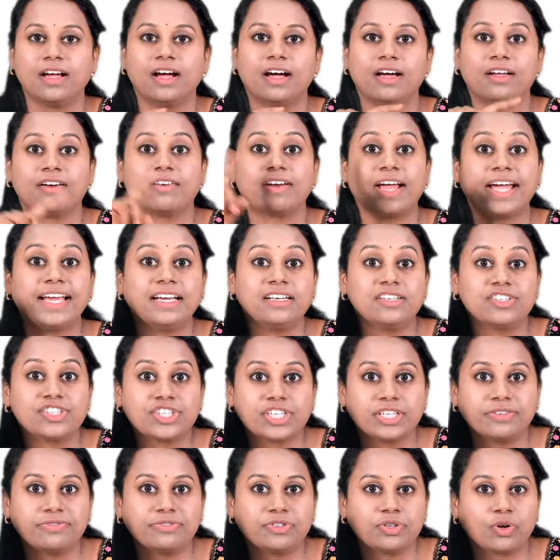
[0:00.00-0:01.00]
Right
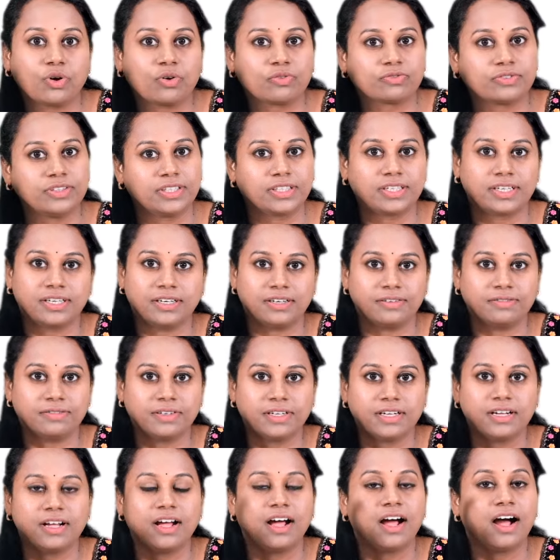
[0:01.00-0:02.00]
shift of the curve.
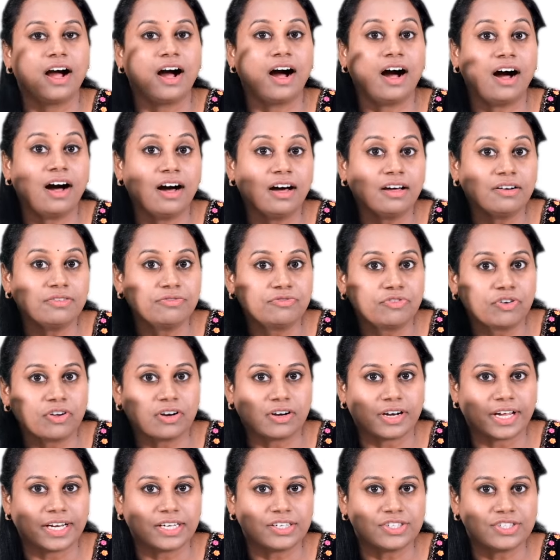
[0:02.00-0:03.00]
R for
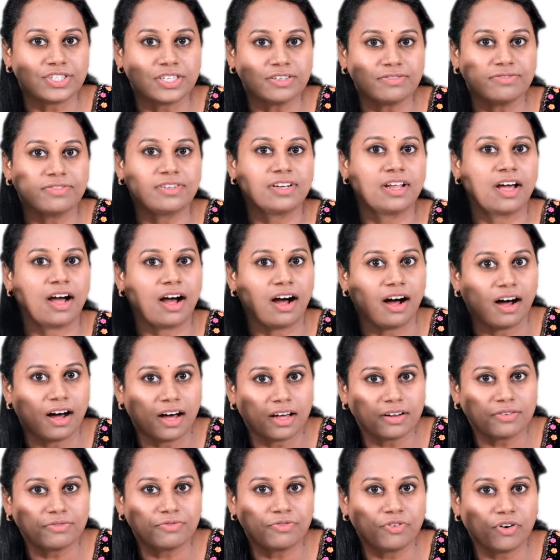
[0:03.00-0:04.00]
right shift,
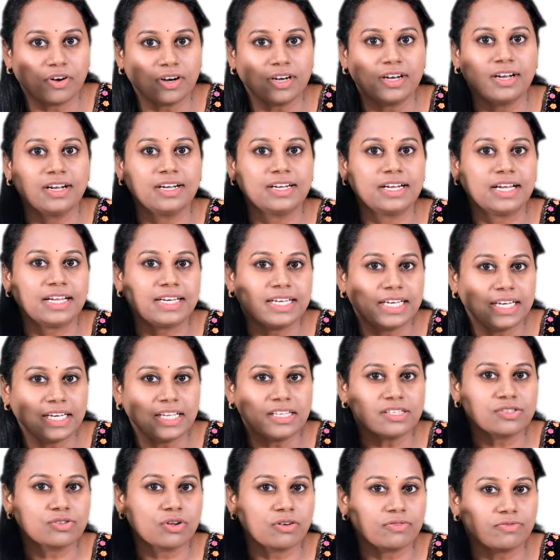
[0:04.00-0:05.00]
R for
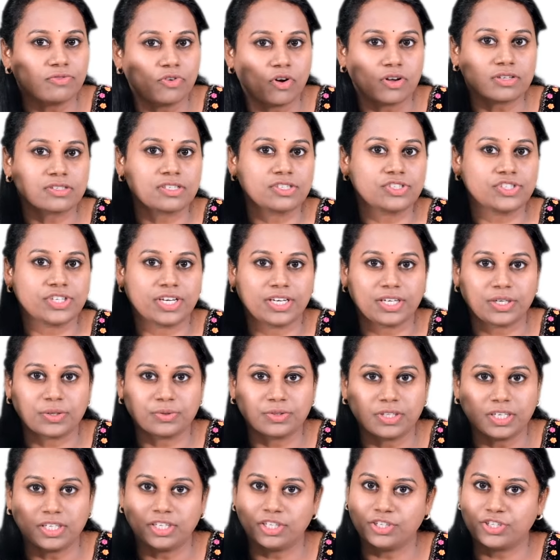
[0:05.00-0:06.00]
release of oxygen to
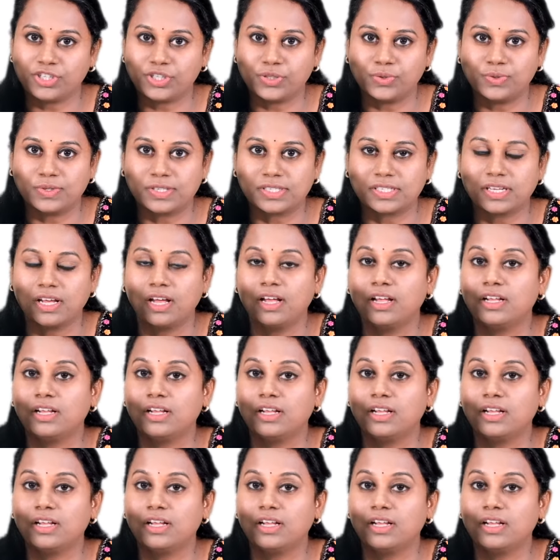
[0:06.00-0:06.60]
the tissues.